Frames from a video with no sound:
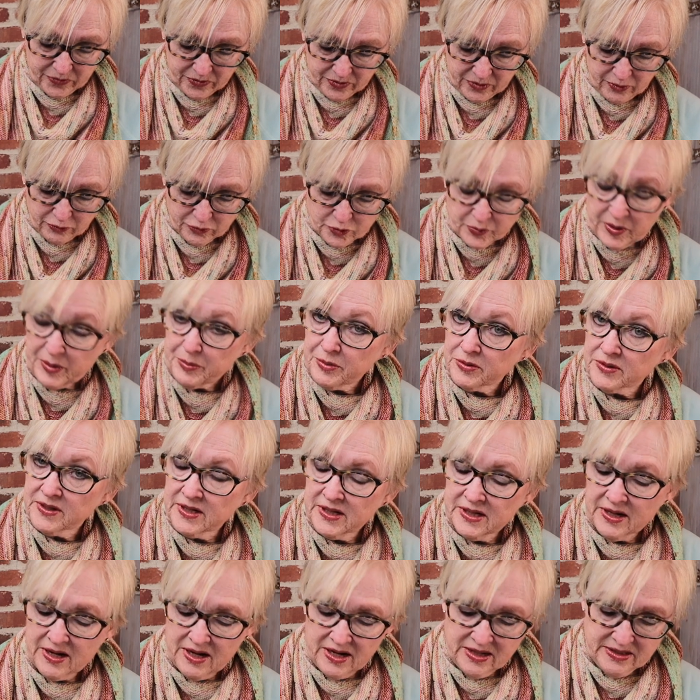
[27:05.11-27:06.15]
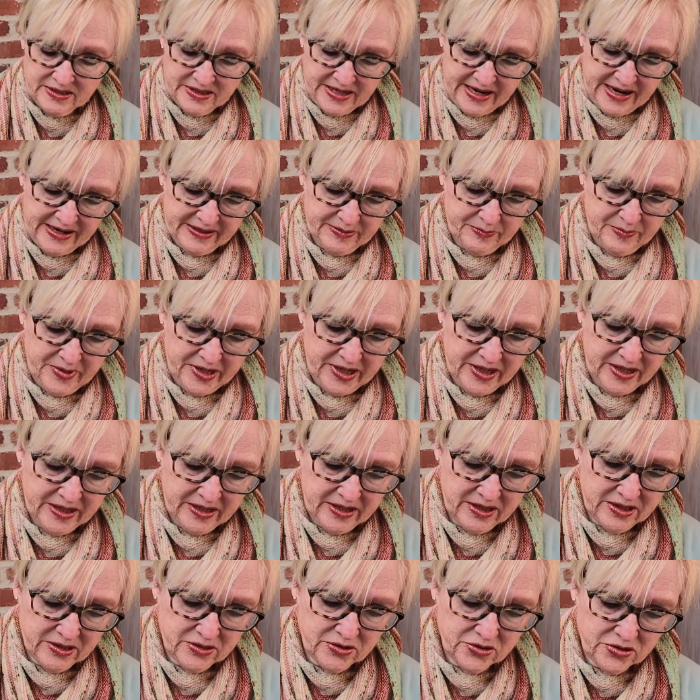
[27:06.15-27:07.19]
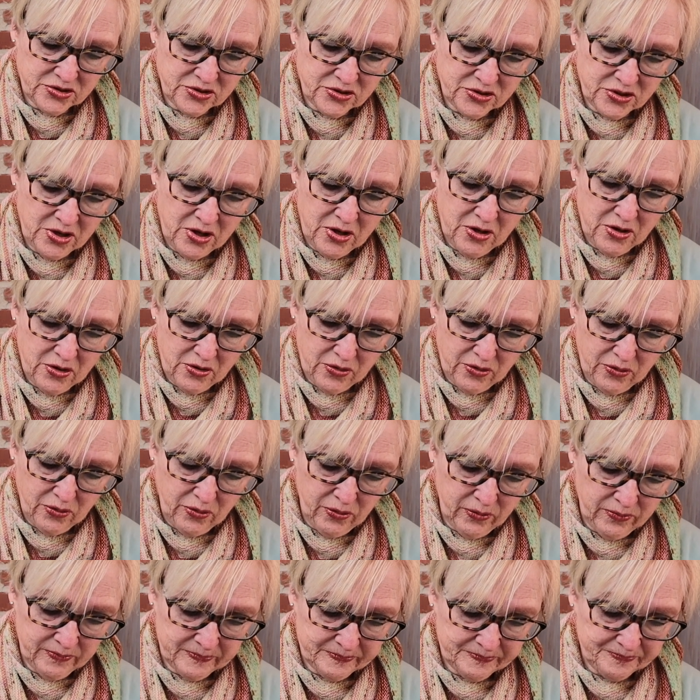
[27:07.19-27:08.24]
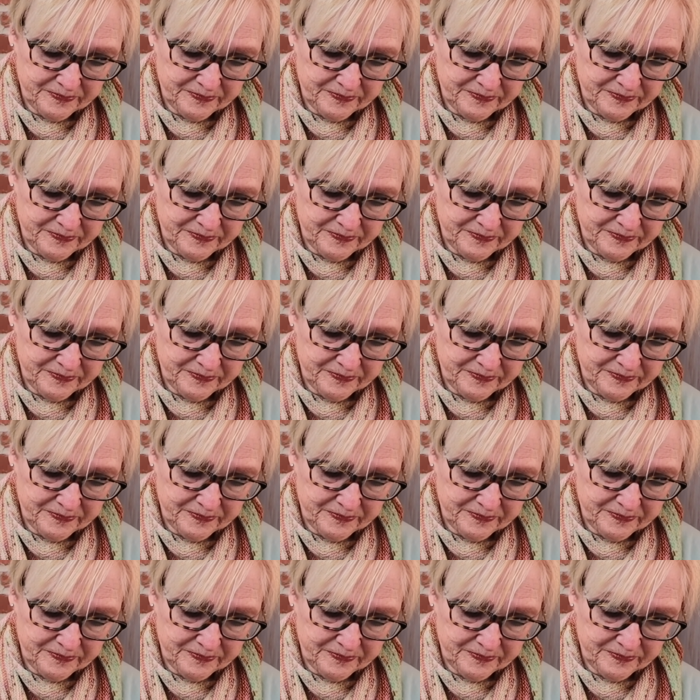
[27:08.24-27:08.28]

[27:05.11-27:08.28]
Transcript: those people didn't contact me. So